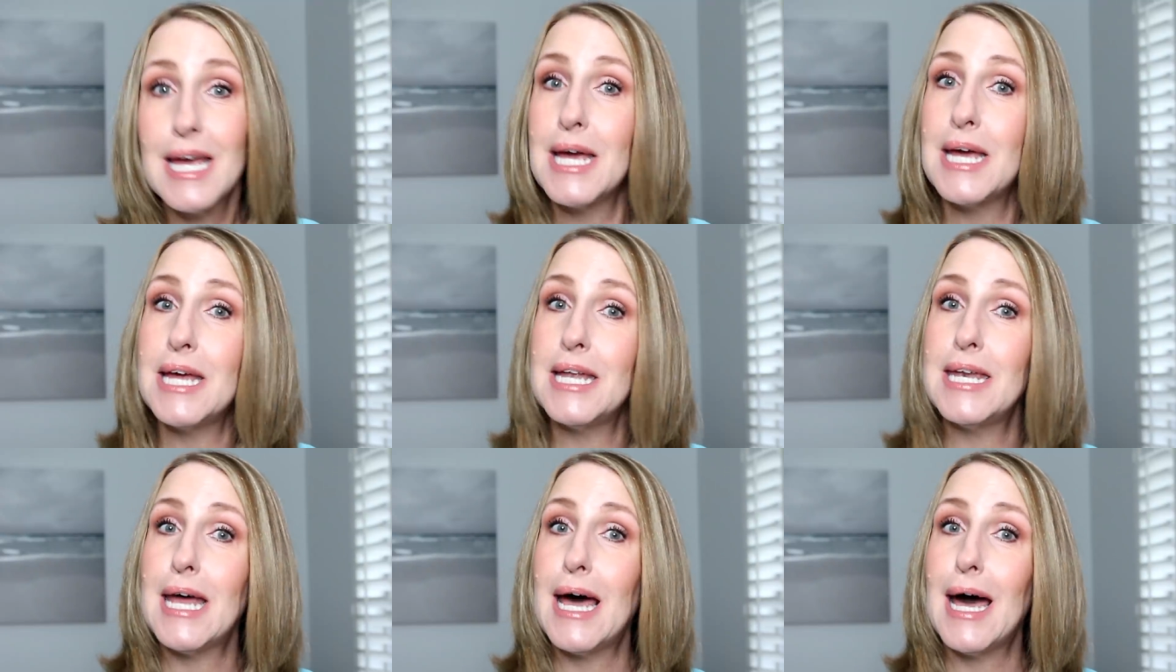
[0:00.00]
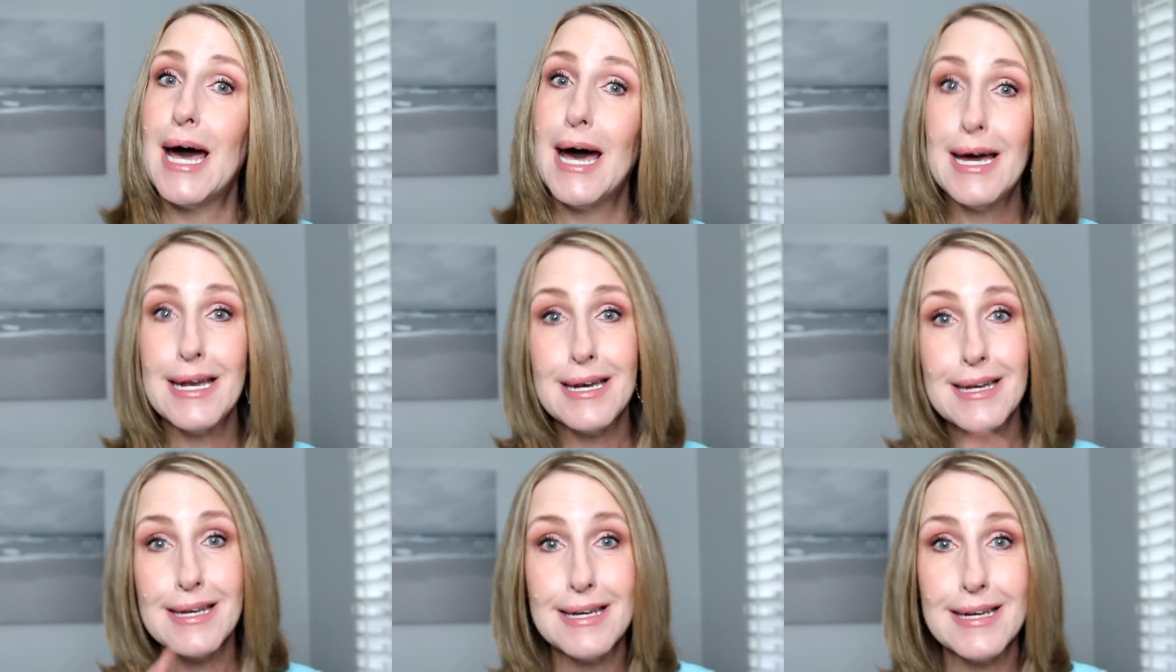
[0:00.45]
and
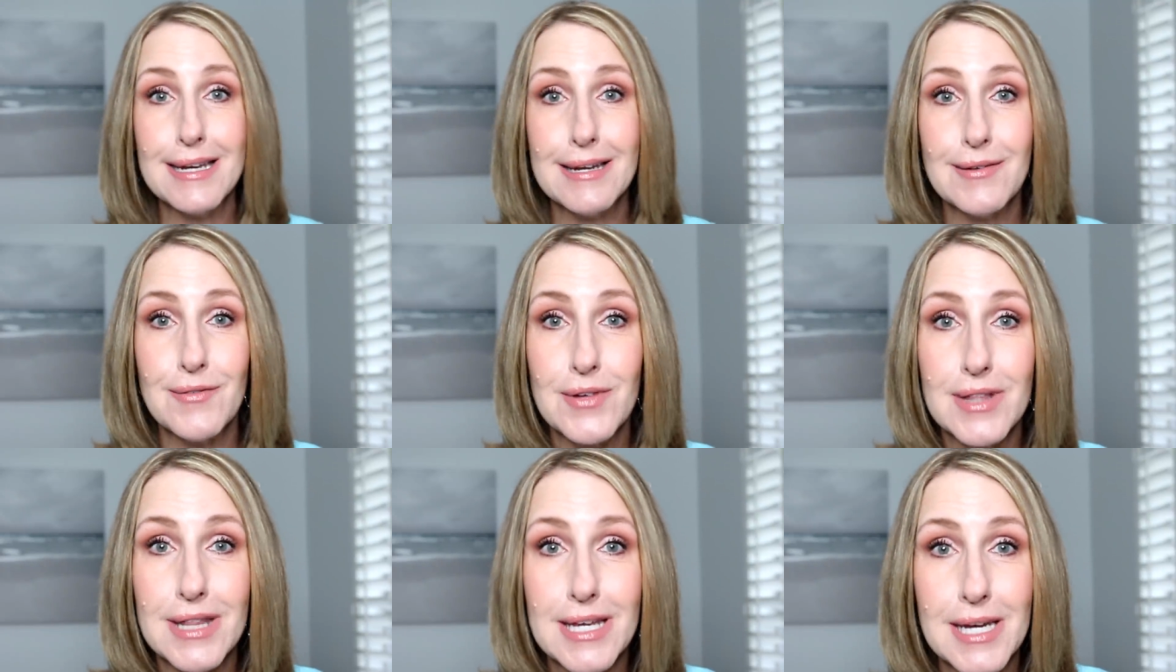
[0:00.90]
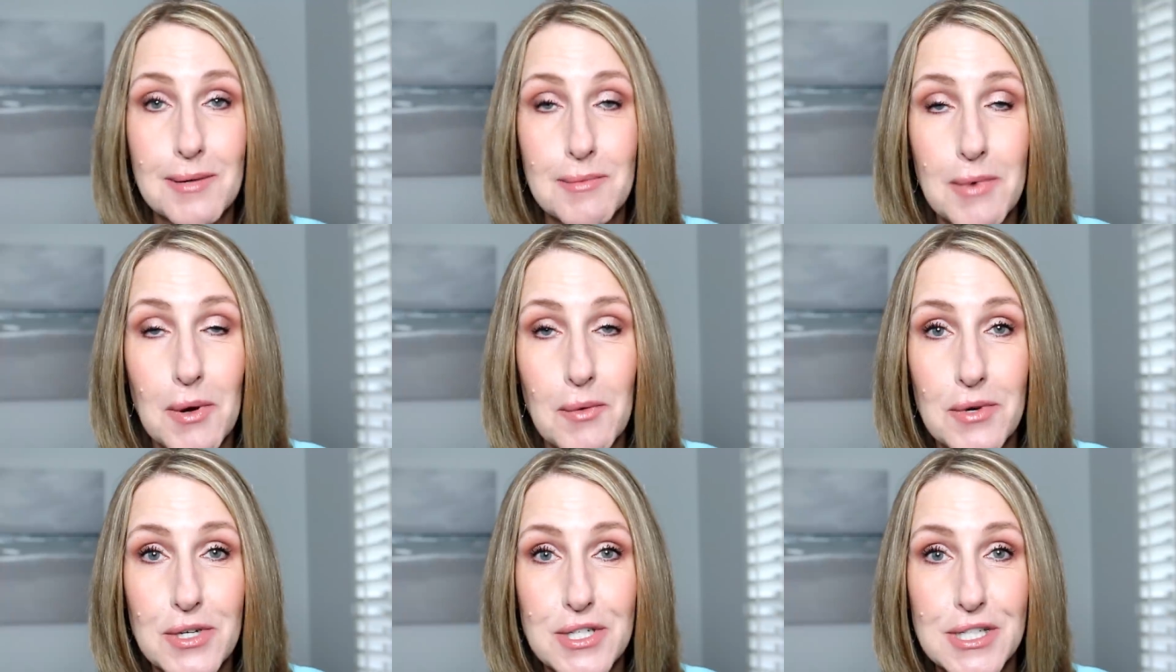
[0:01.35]
I didn't get everything on
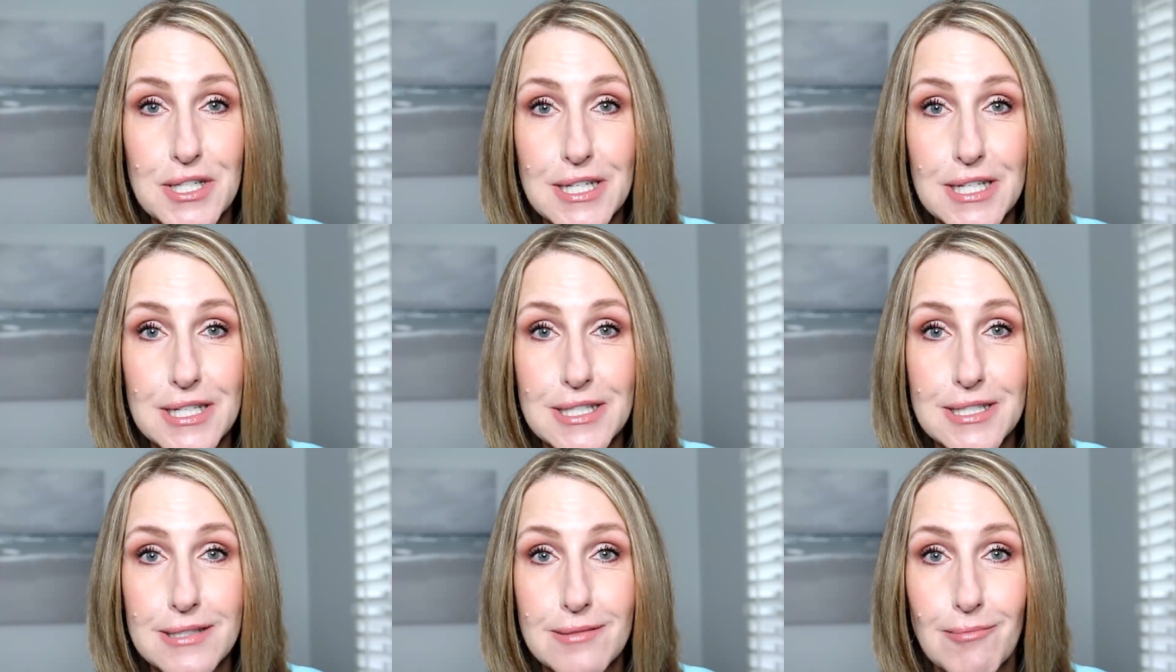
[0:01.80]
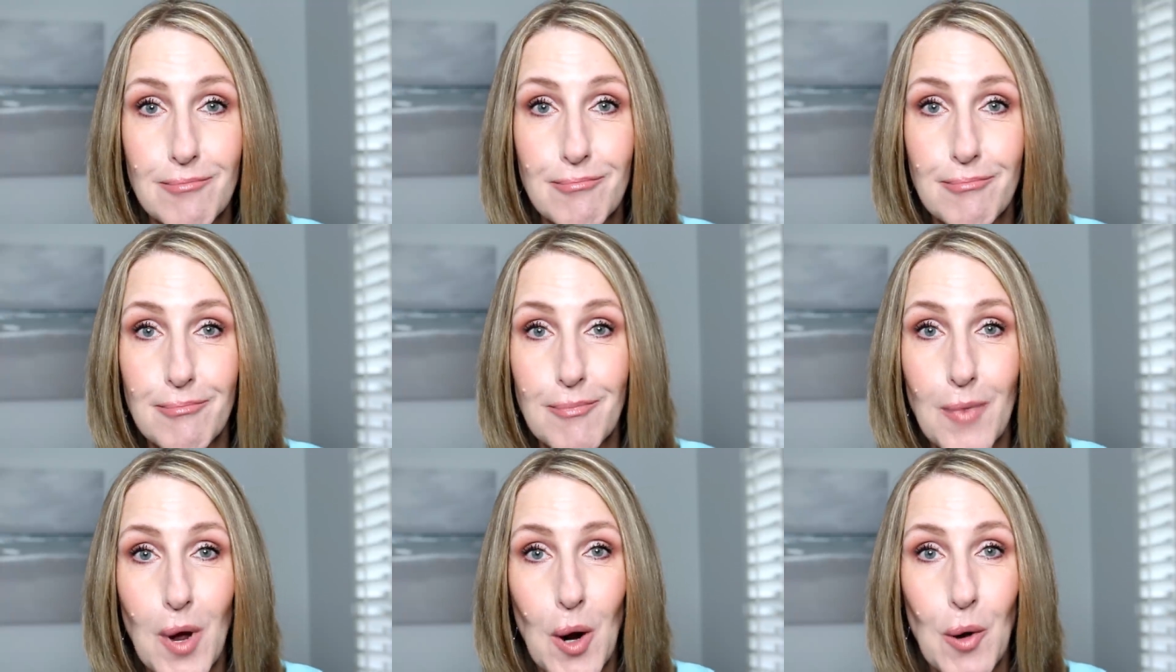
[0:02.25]
my wish list.
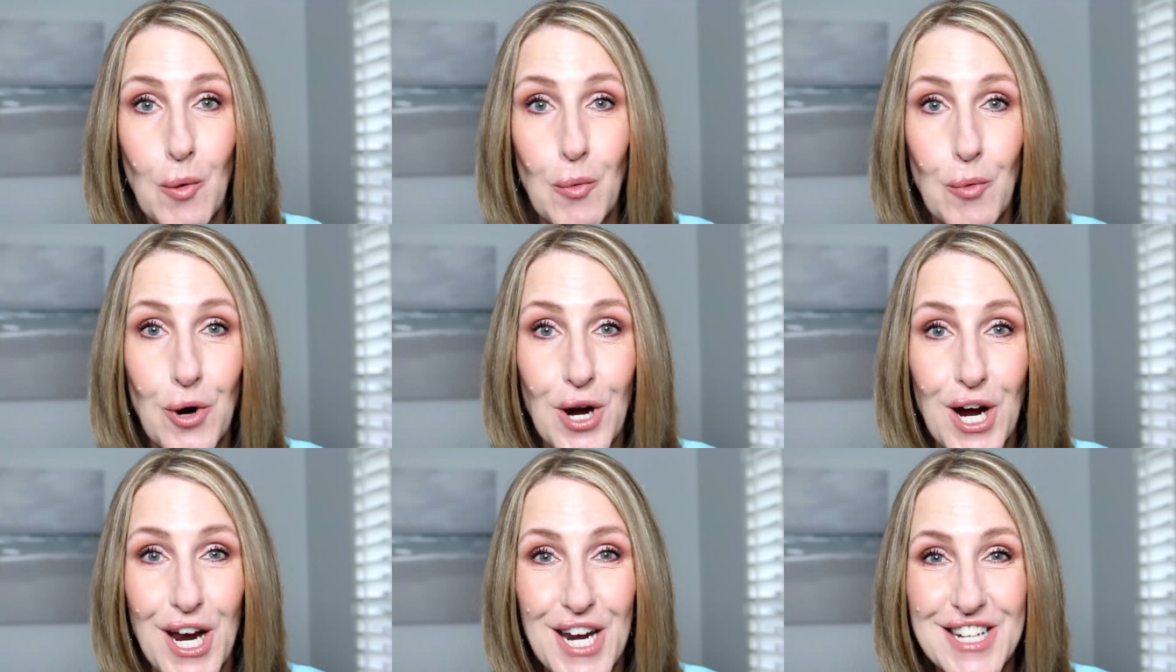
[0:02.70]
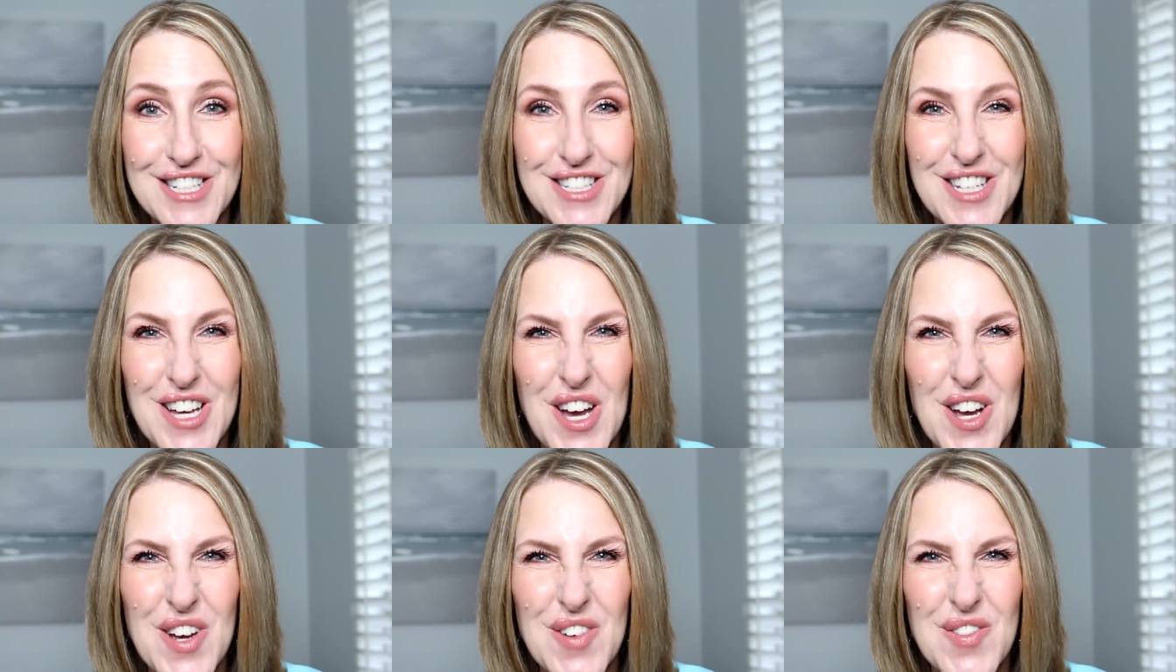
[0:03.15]
We're gonna
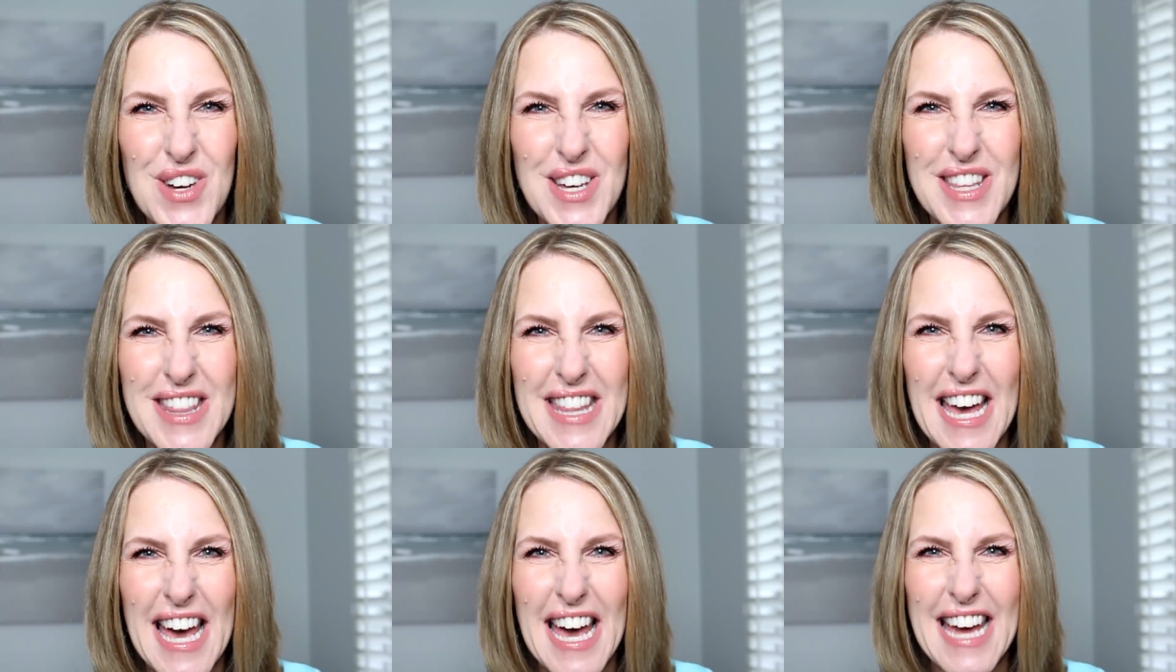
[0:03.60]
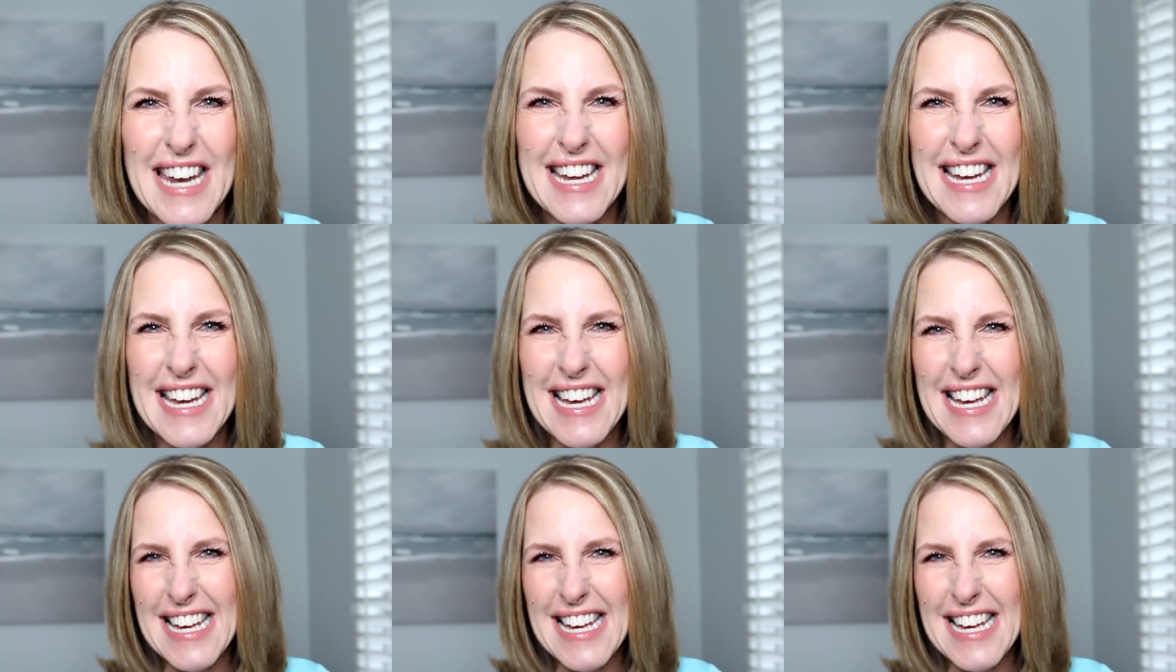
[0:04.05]
talk about that.